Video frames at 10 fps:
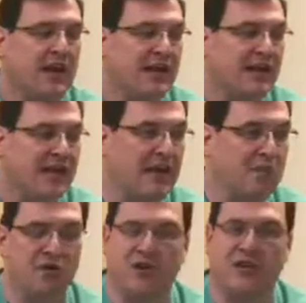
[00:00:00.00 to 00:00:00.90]
And a
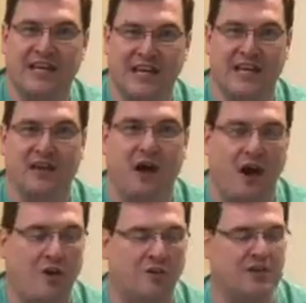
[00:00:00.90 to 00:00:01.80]
neighborhood kid
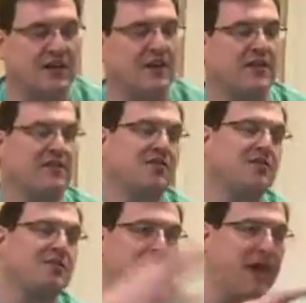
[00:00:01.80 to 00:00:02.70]
all of a sudden throws
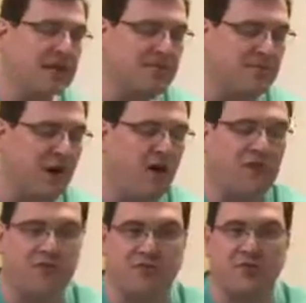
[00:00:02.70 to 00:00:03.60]
a
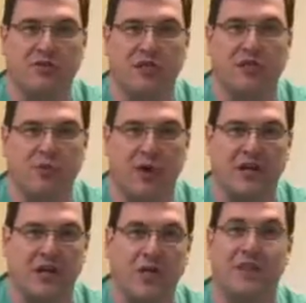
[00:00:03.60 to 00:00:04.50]
baseball through the
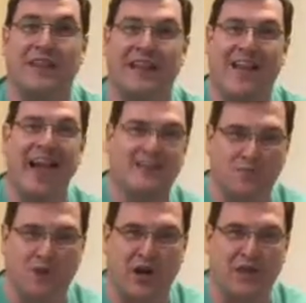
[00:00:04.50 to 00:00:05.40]
window and the
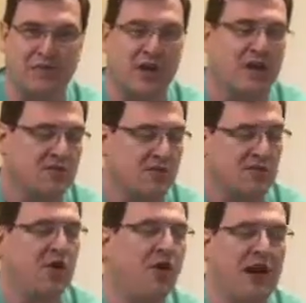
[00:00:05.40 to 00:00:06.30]
glass breaks. So
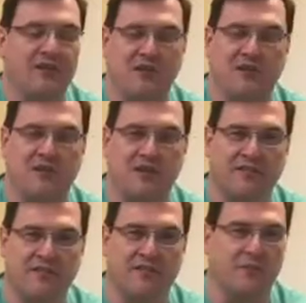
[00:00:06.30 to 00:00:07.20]
you go out to your
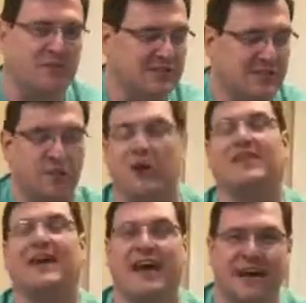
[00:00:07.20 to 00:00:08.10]
living room to see
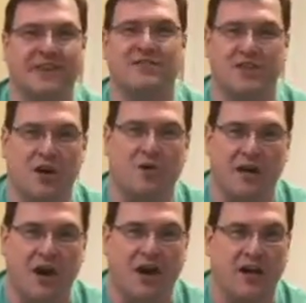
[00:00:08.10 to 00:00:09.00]
what the heck is
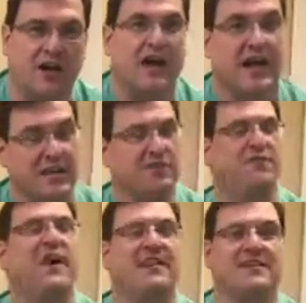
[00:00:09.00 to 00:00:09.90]
going on, and you
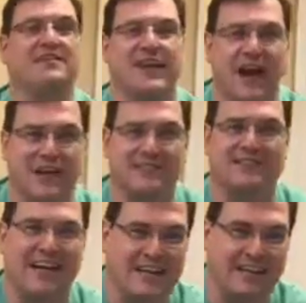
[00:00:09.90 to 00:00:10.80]
find this guy
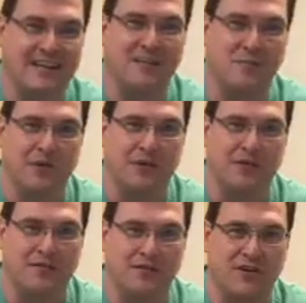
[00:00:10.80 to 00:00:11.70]
standing in the
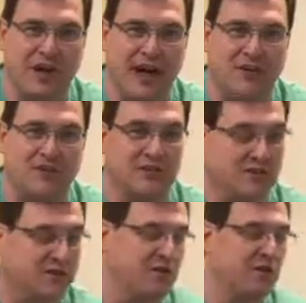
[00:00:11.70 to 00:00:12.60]
middle of your house,
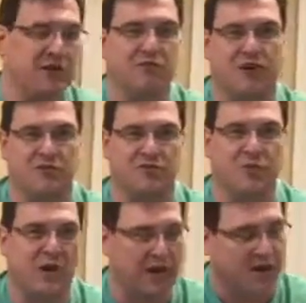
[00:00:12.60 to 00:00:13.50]
and so he runs
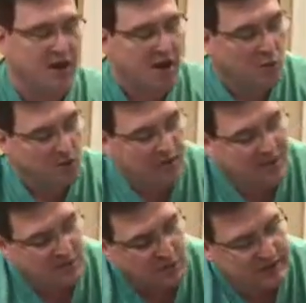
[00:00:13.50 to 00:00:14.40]
away. Well,
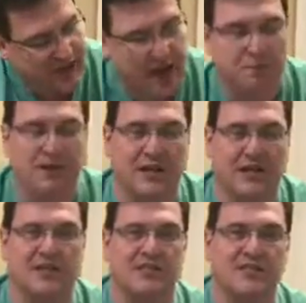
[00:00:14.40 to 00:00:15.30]
that's what's
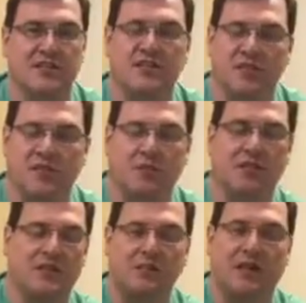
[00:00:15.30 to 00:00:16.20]
happening, is essentially
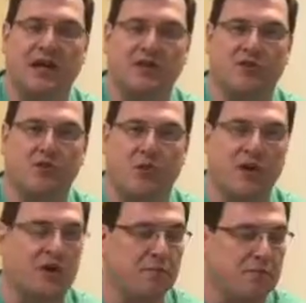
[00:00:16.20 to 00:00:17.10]
with the plantar
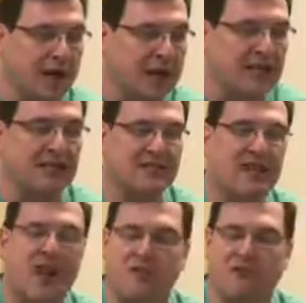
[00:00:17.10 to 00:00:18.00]
wart, your body is
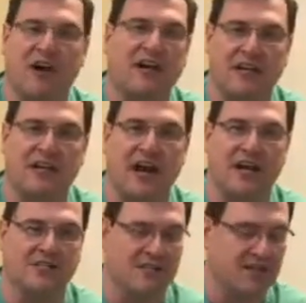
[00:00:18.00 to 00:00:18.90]
not
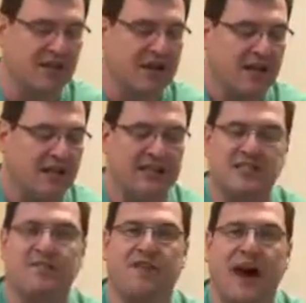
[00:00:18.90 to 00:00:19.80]
recognizing that
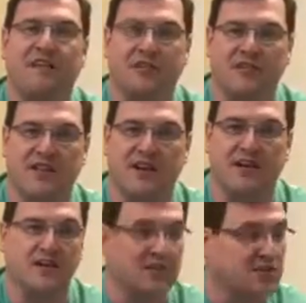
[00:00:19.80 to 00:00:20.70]
it's a virus
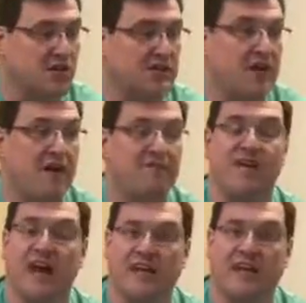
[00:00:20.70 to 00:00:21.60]
there, and so it's not
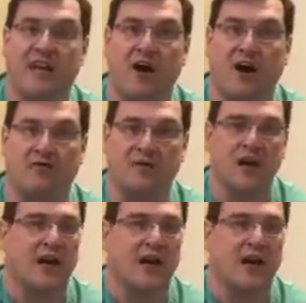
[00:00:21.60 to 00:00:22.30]
fighting it off.